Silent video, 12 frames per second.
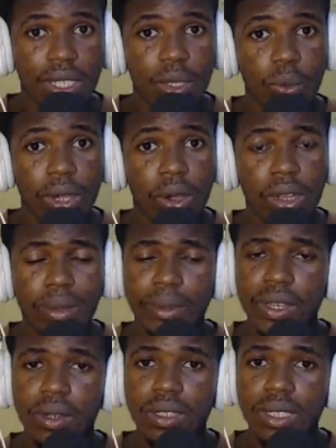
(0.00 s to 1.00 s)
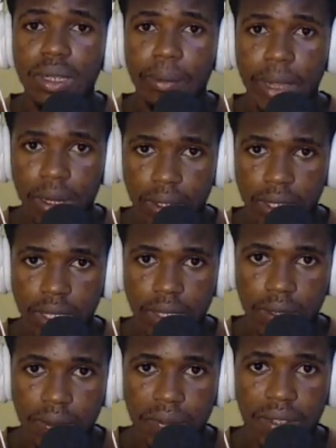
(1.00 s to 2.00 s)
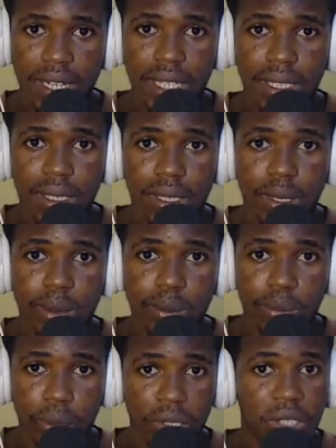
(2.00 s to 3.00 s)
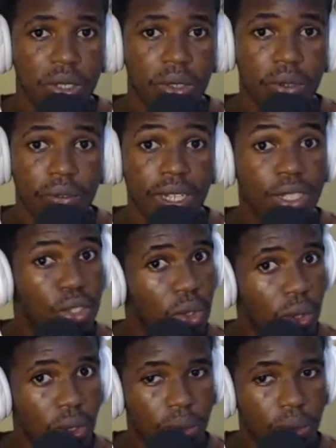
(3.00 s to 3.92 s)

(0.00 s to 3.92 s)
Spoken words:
we are going to be using the melody to find the progression of any song,